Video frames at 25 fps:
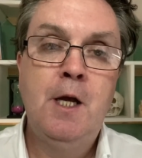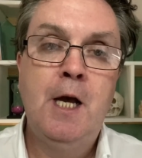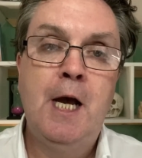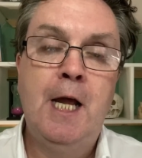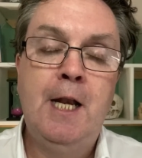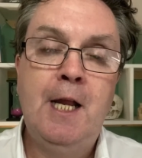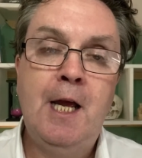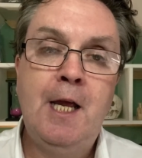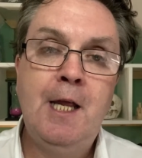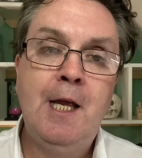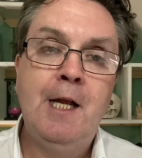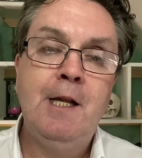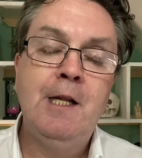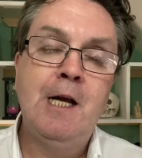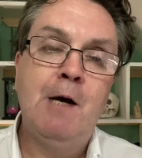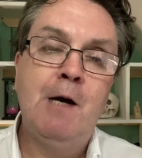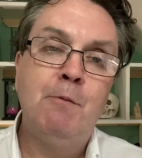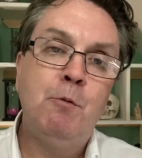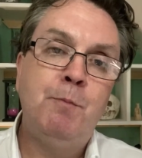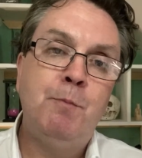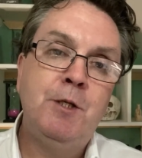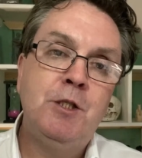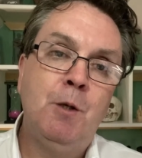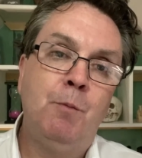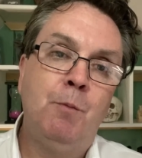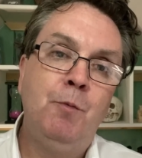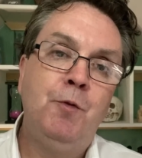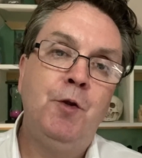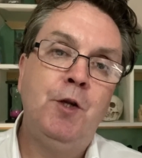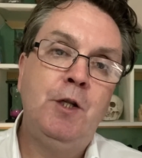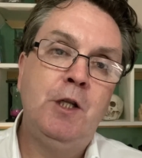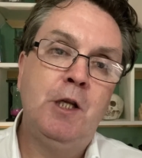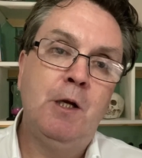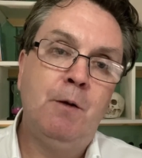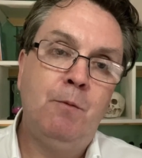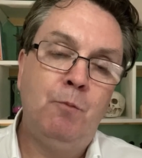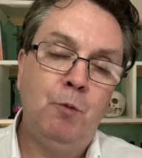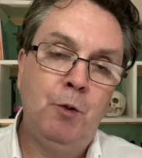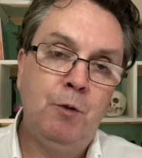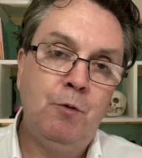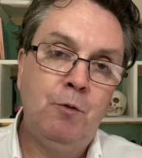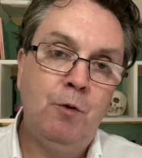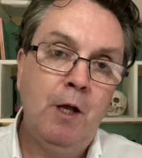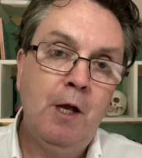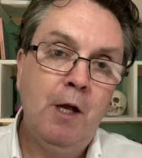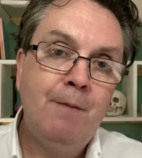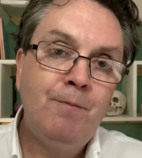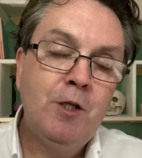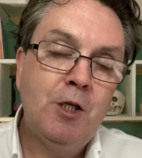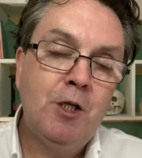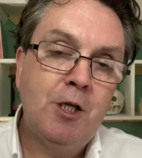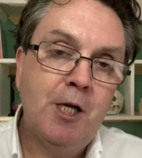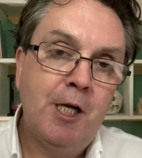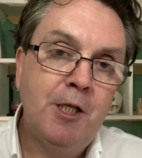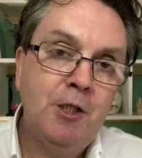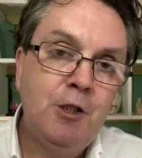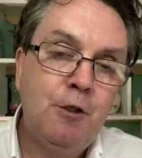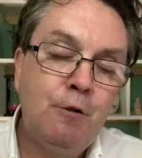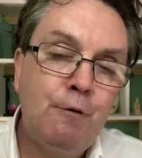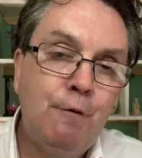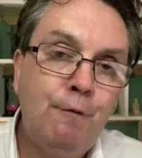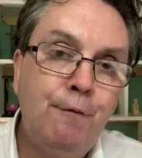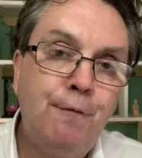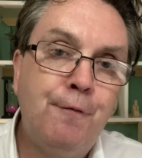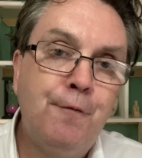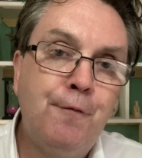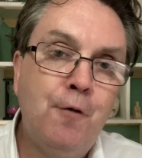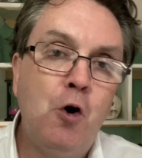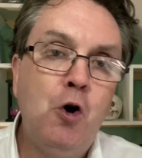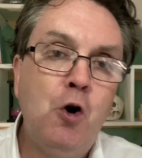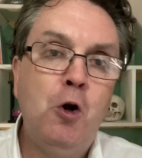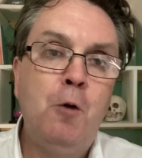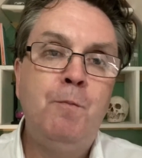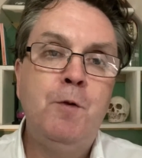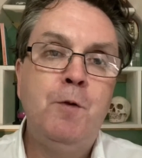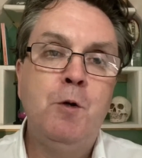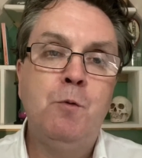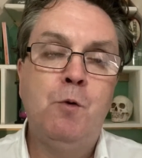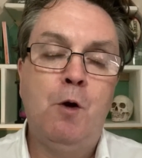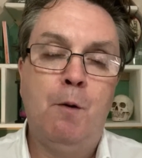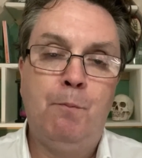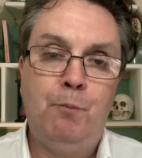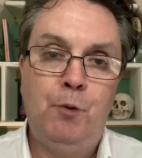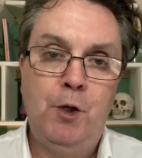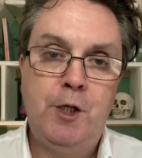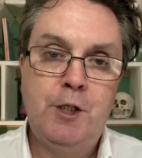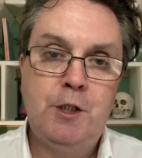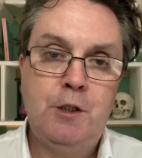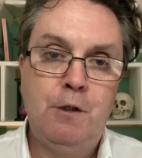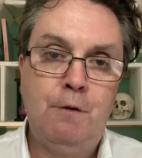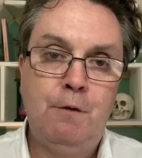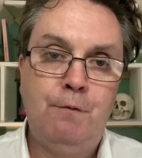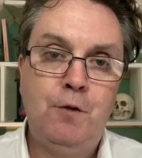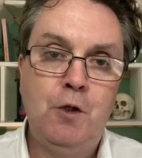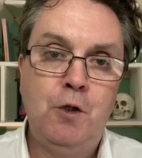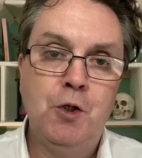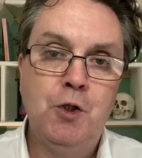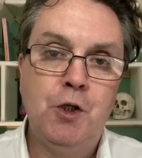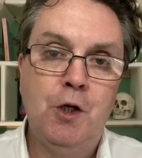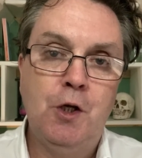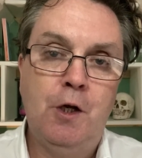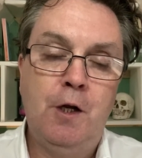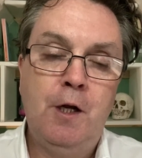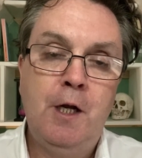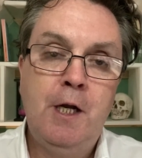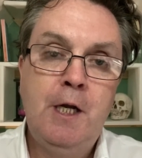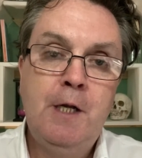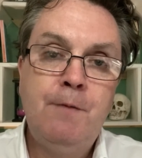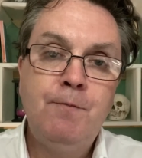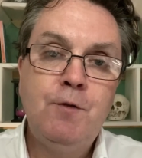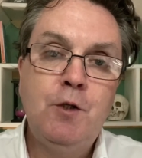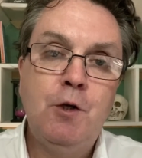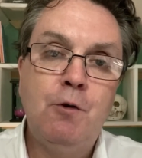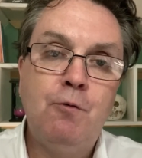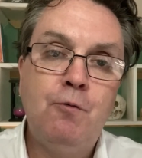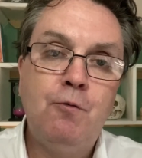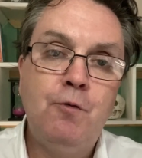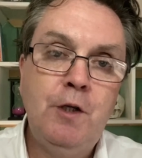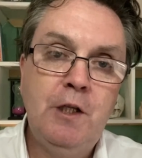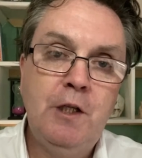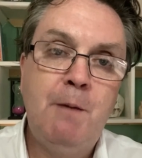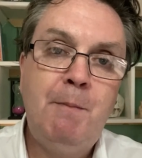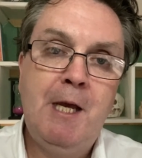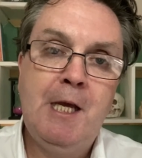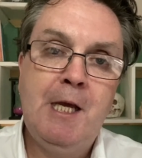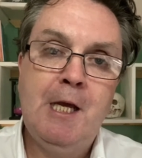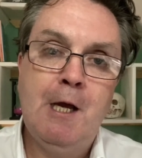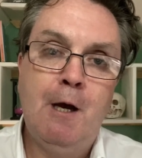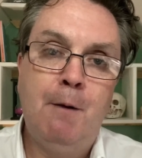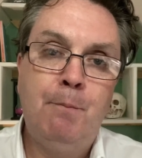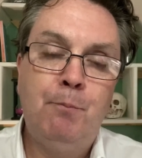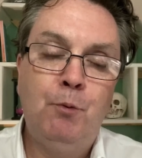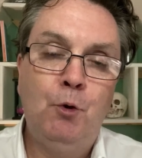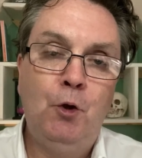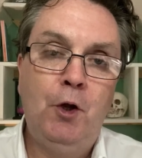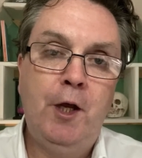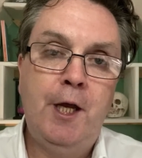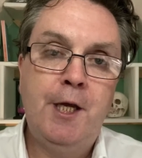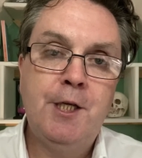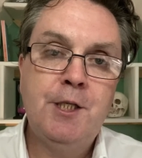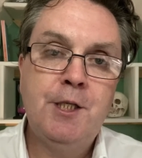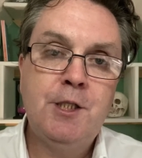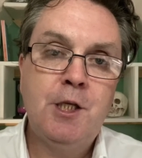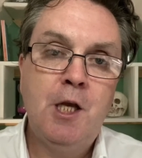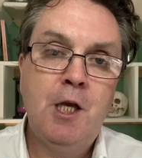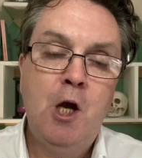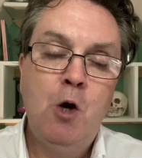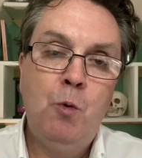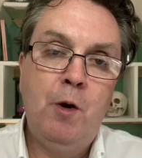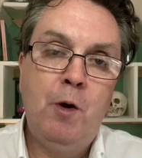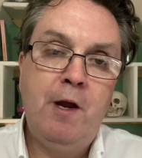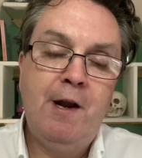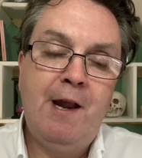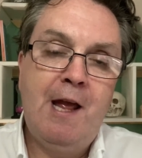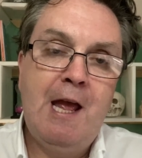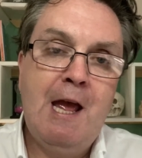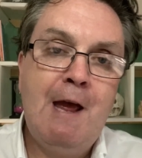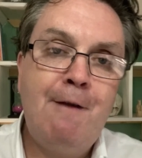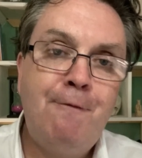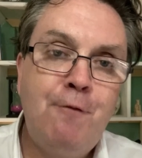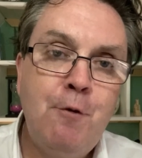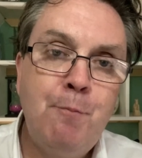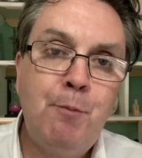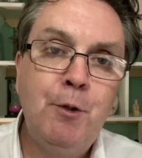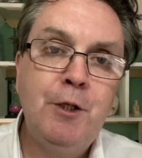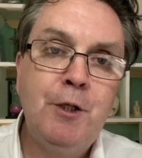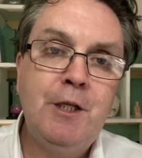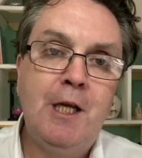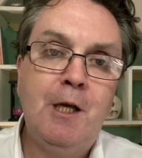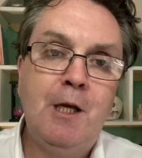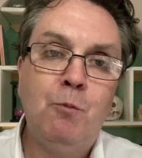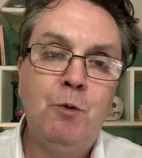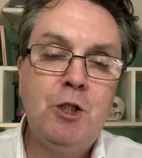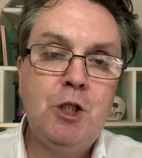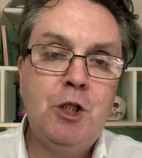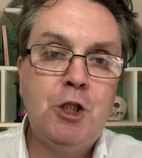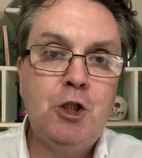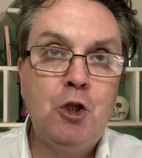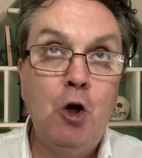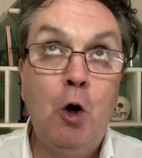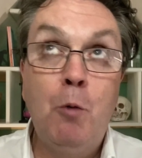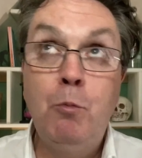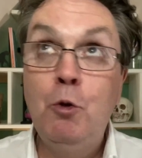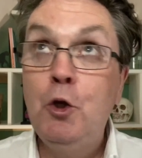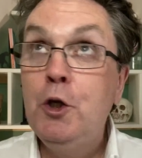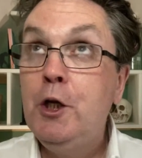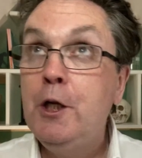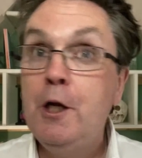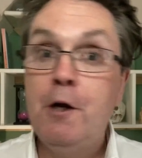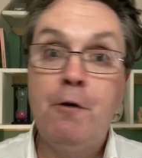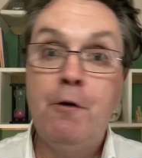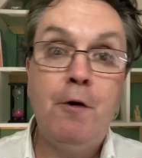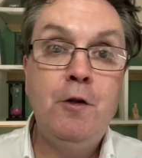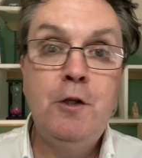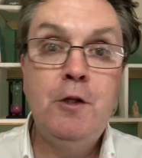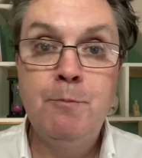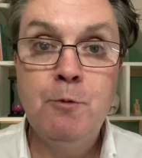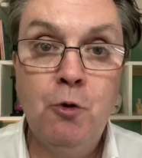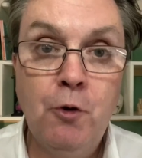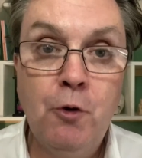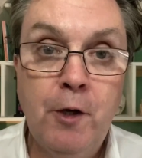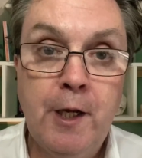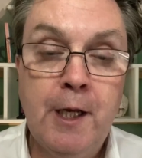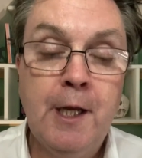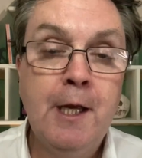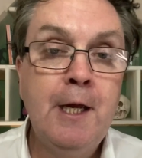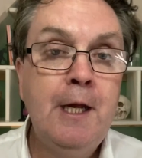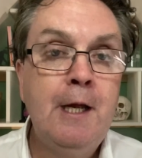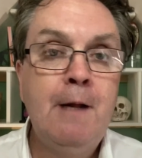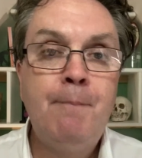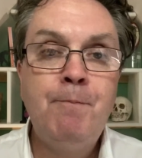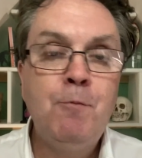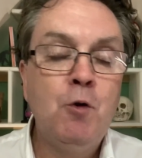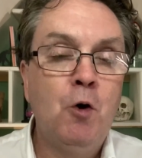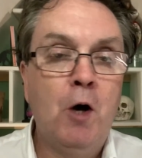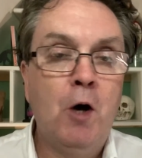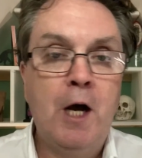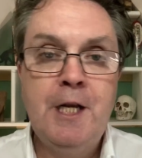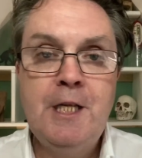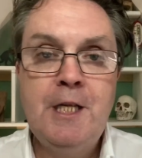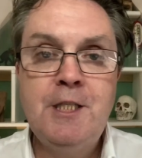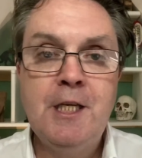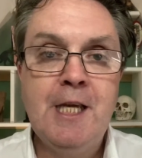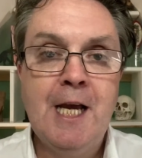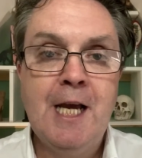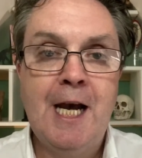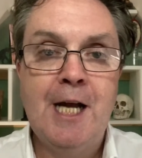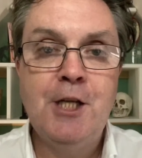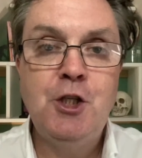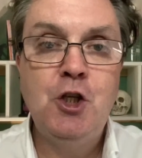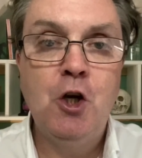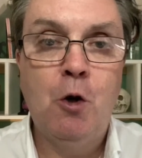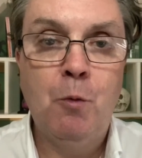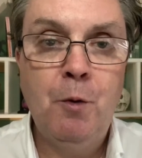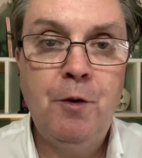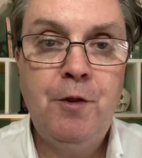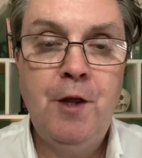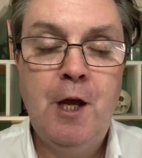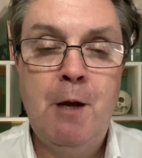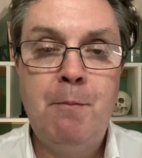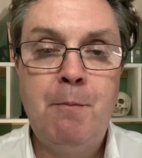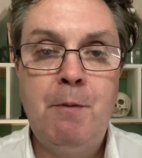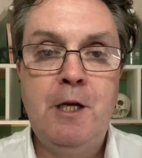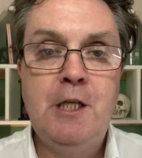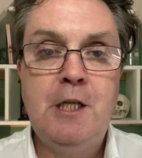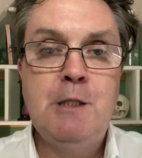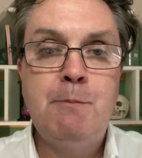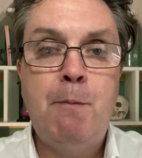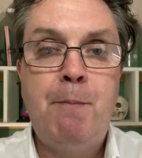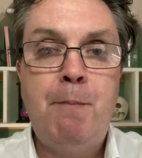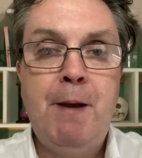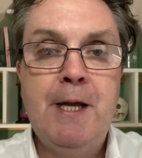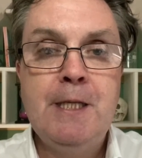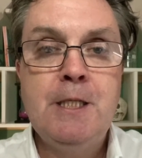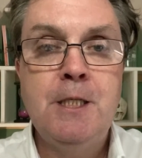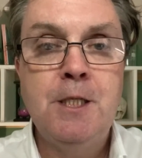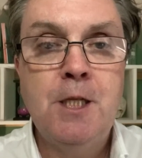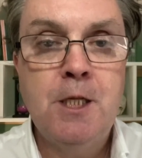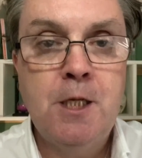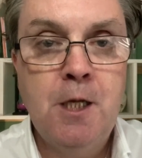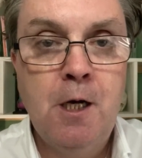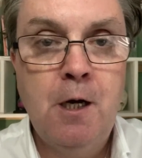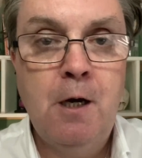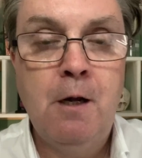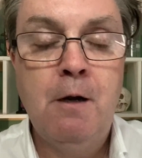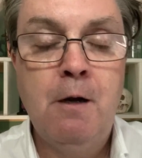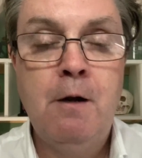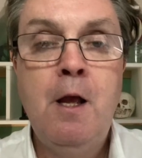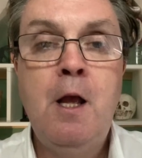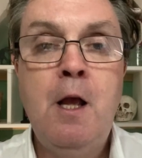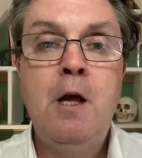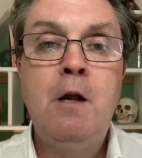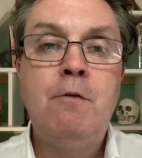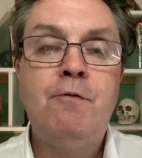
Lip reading: And I think that would be something that would transform the workplace of the future to really make it a place where everybody would stop looking around them going, no, I need to catch up with him, I need to be better than her.